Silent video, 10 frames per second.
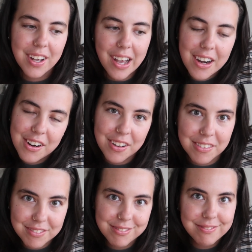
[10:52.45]
I don't
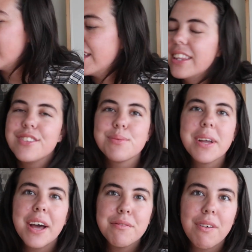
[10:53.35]
know. At least we
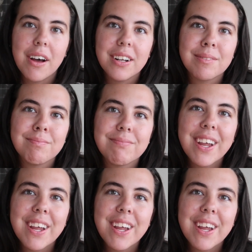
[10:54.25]
had fun.